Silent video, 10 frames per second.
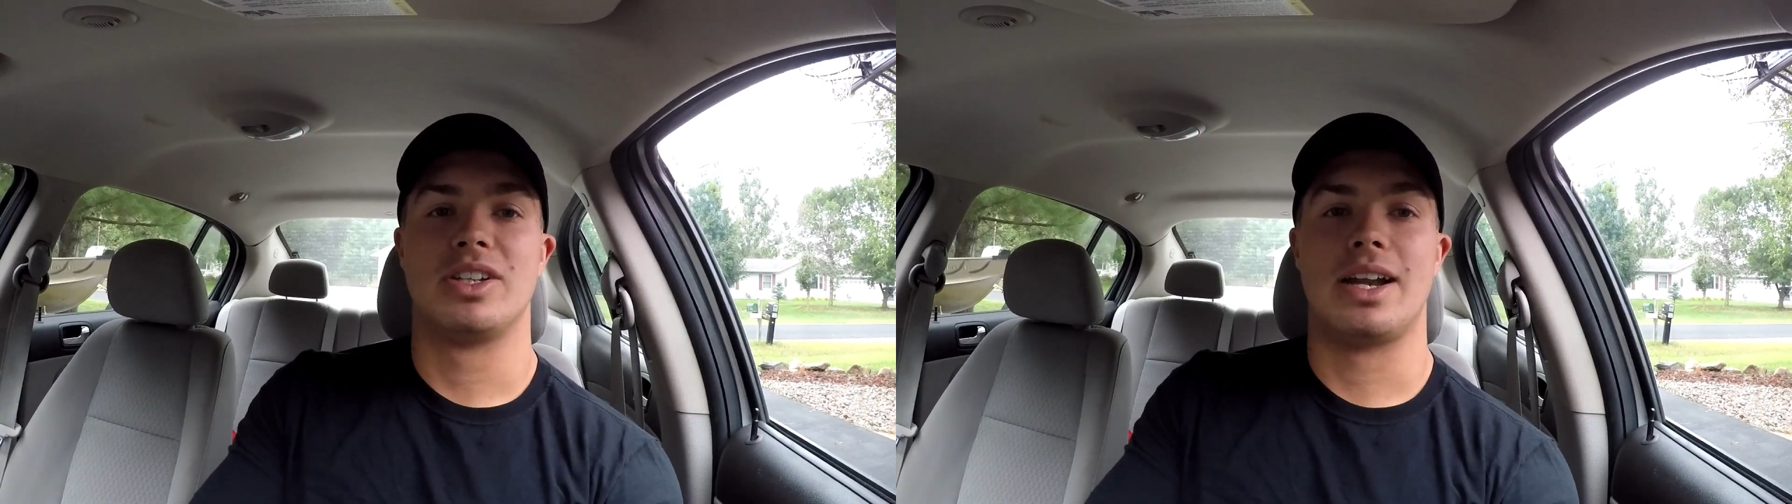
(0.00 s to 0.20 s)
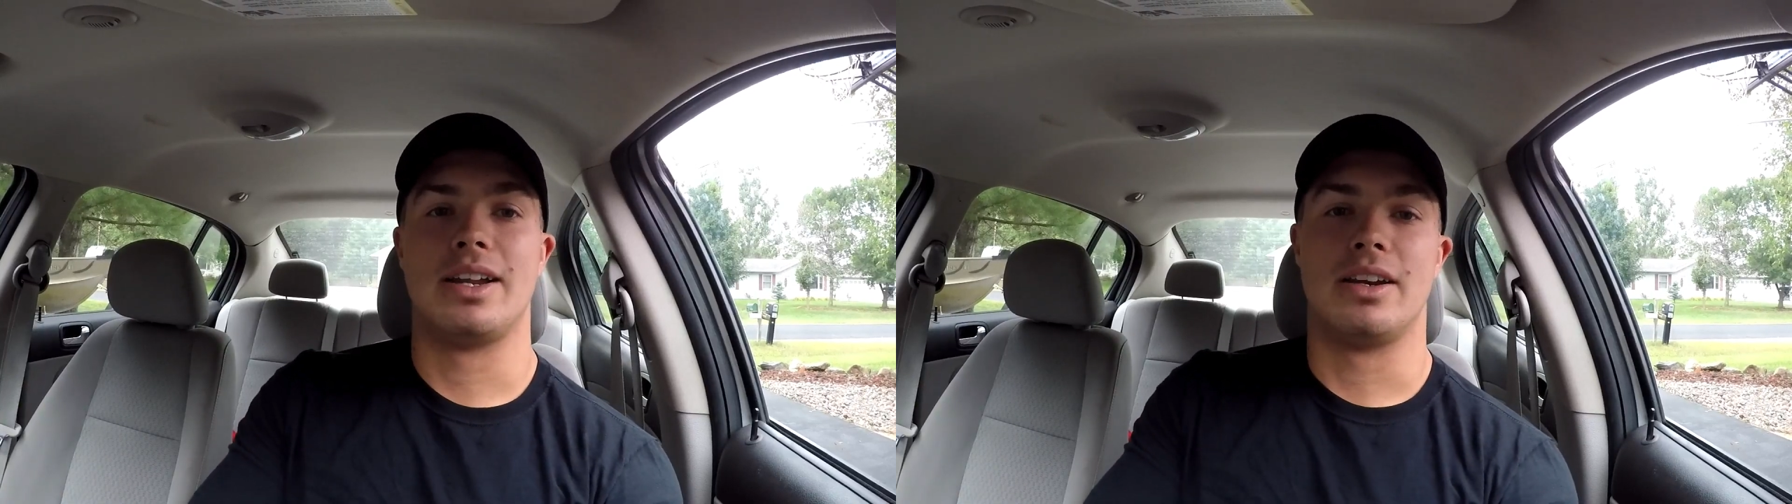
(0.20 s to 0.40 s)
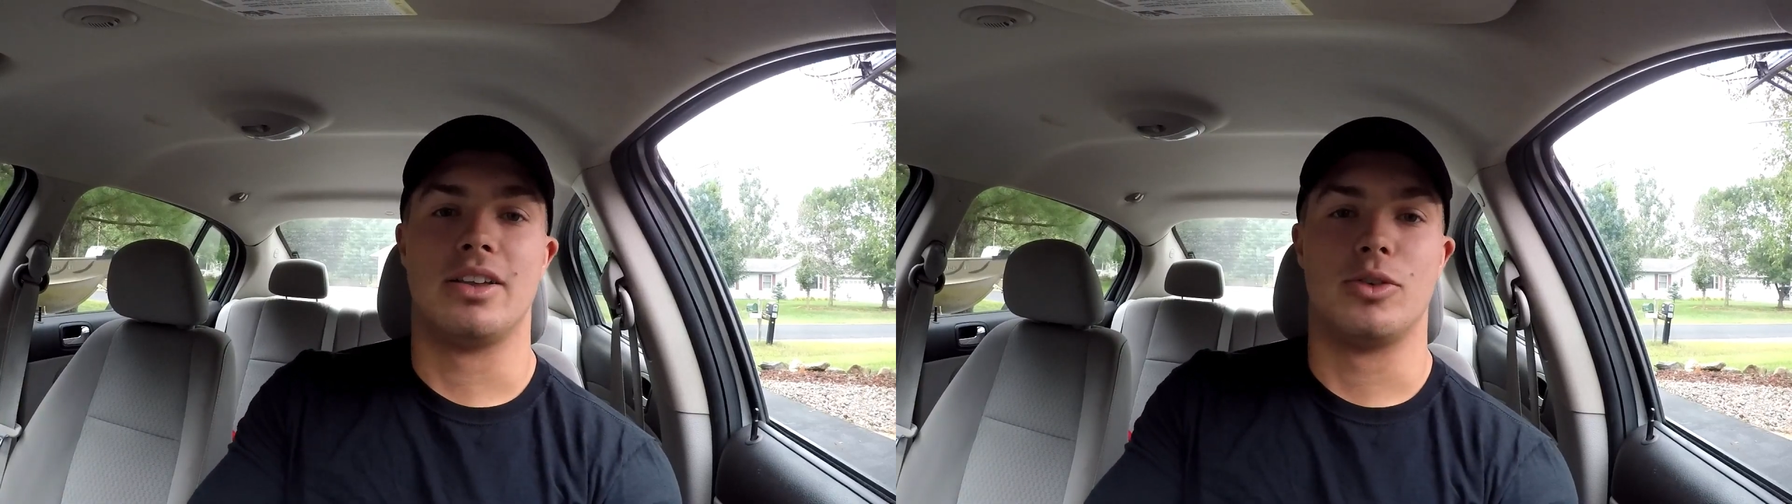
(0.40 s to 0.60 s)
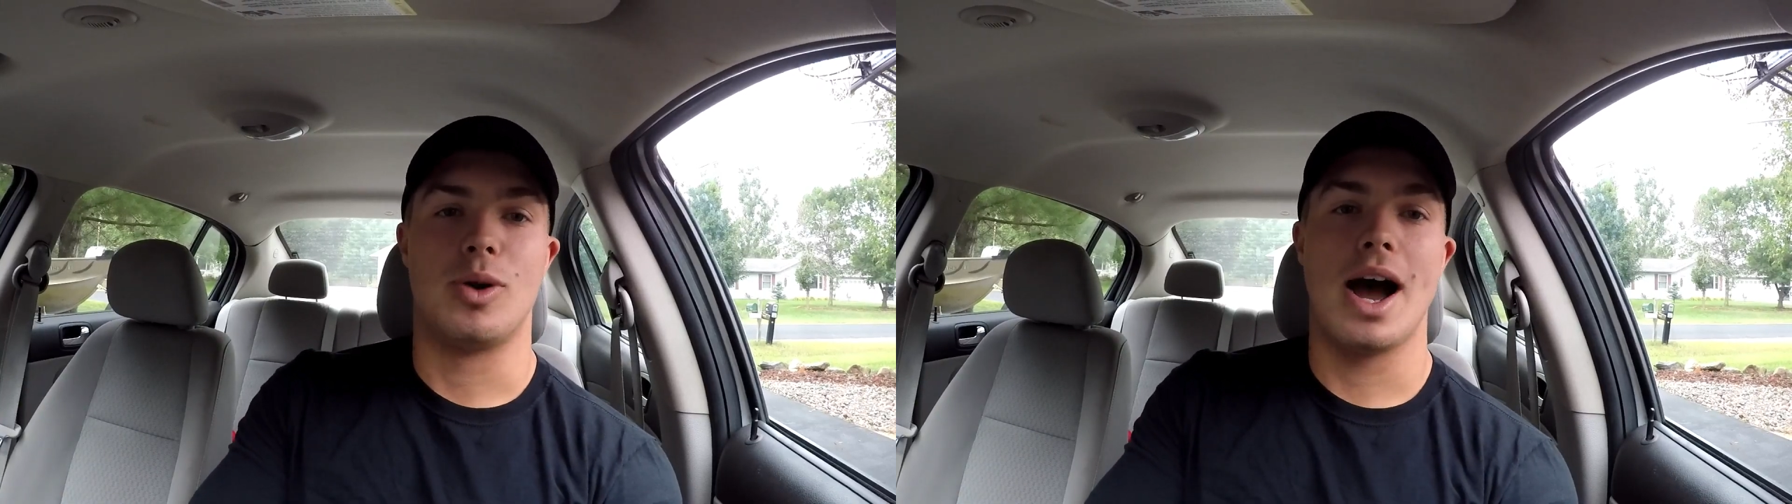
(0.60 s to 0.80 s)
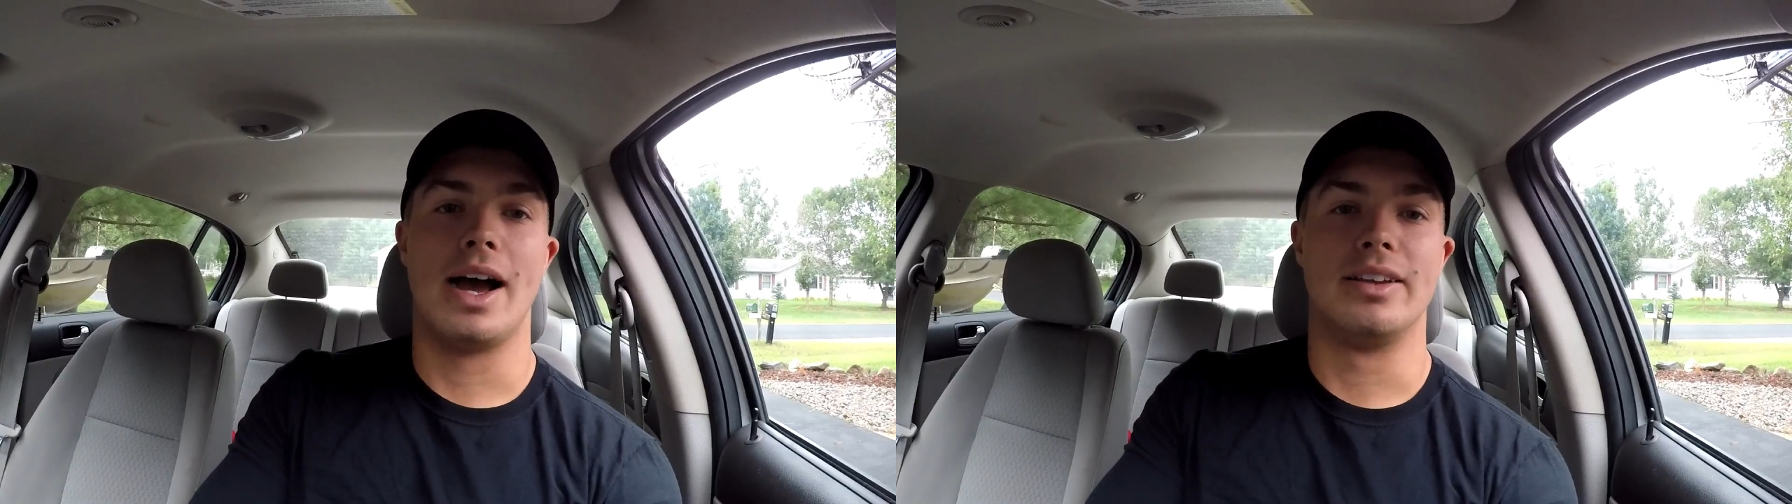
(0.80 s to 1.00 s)
on any of the
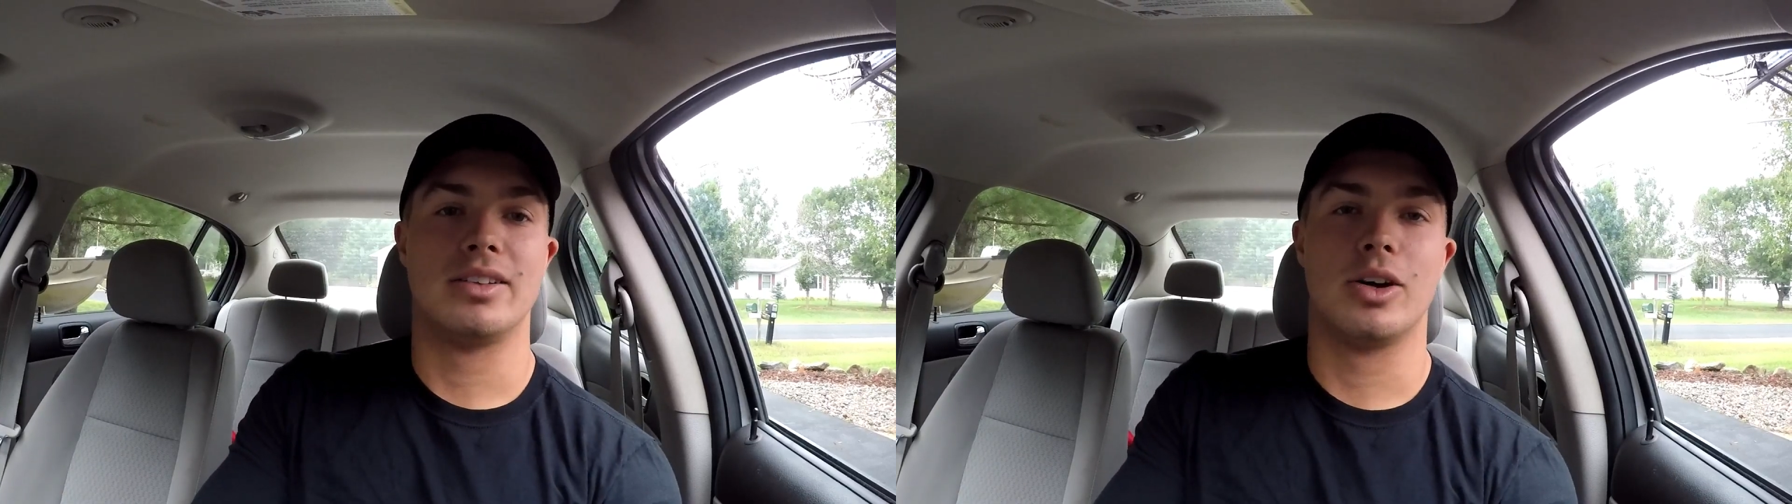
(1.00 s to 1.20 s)
rides,